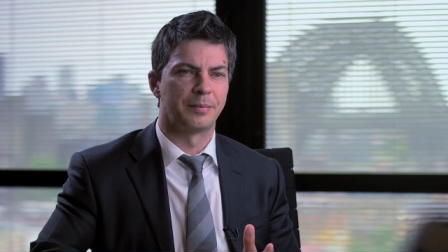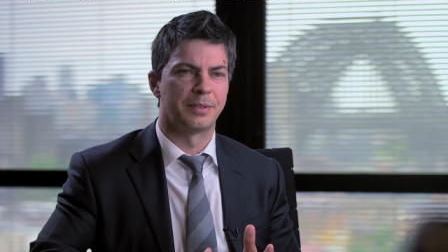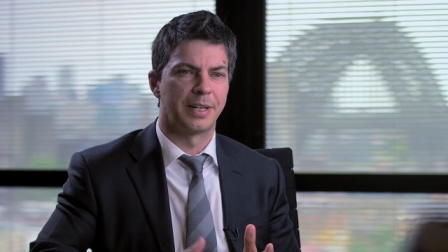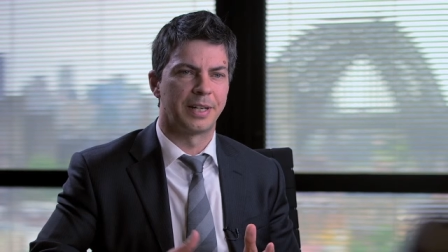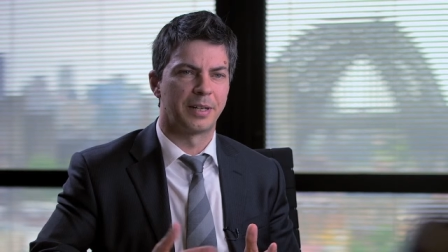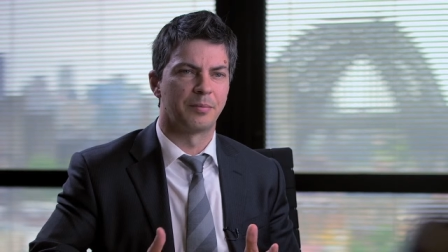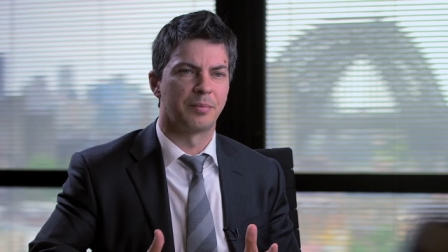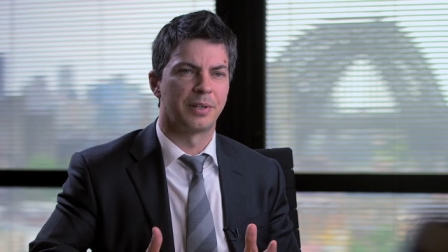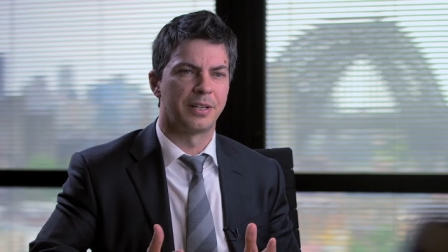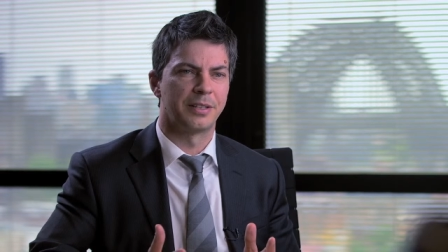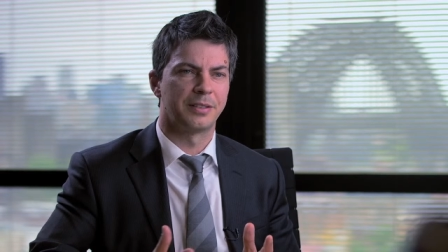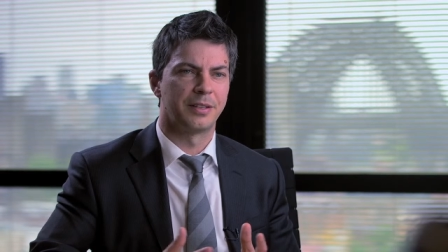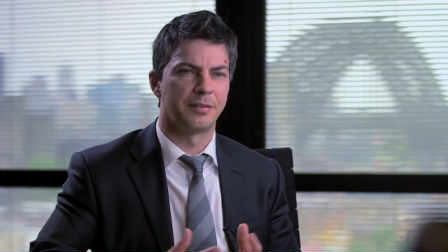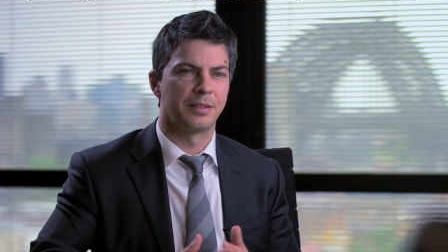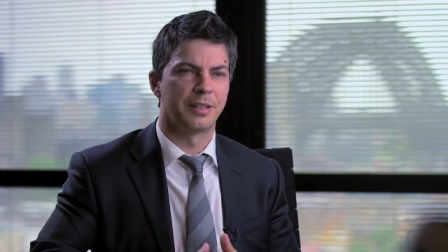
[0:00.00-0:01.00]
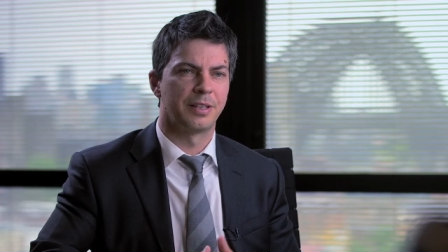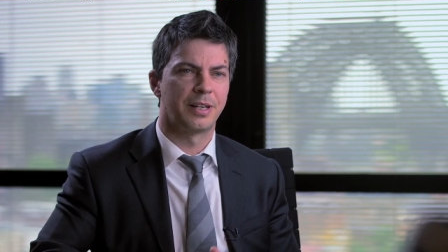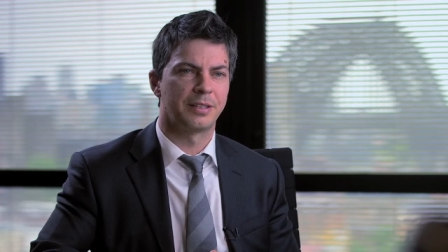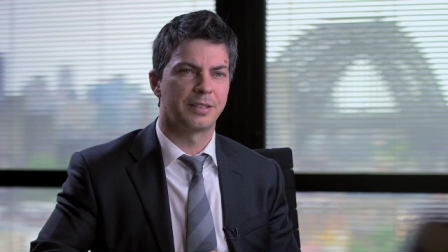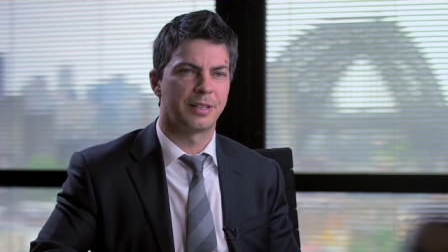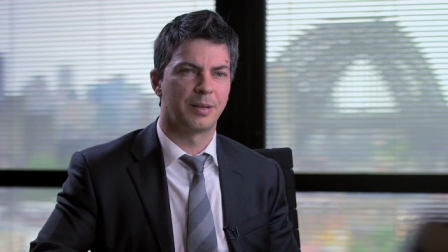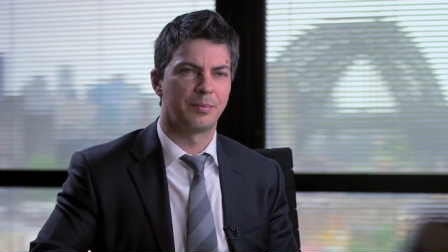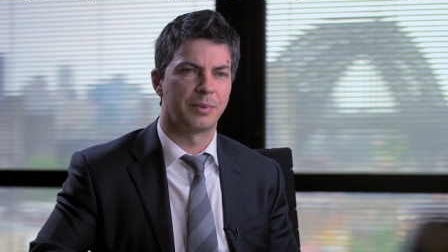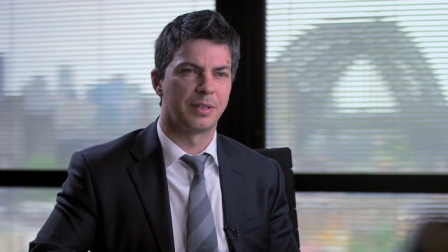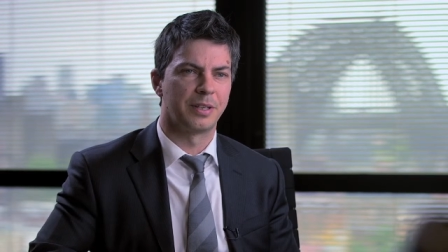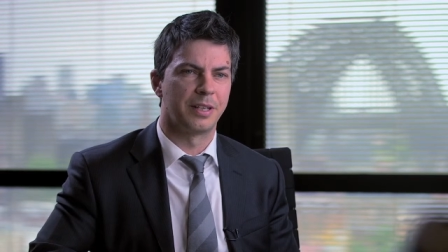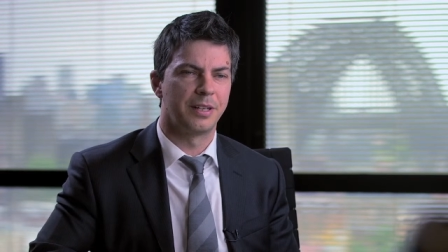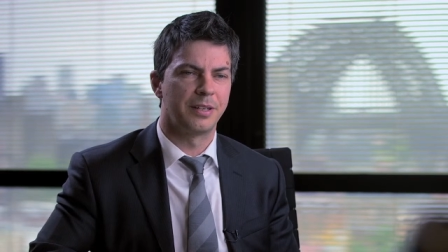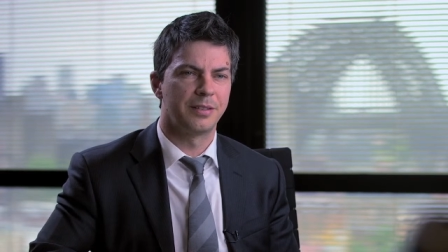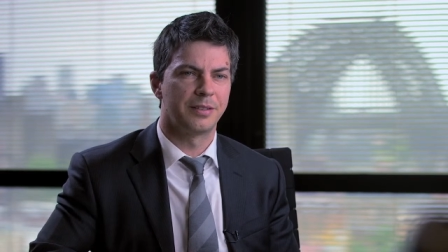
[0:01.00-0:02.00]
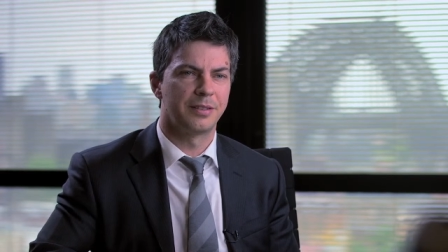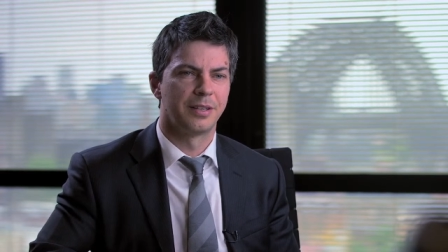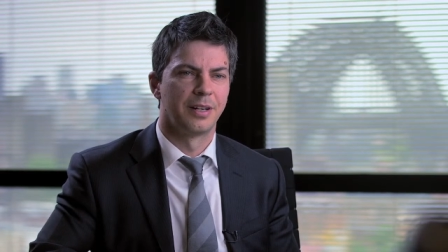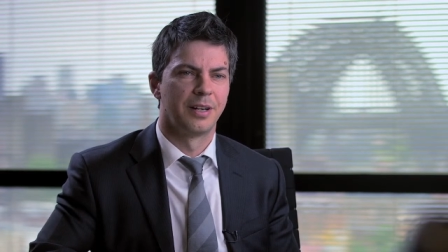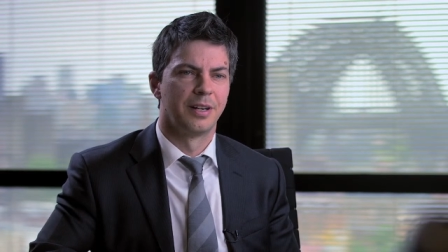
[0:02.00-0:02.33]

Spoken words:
taken place over the last couple of years.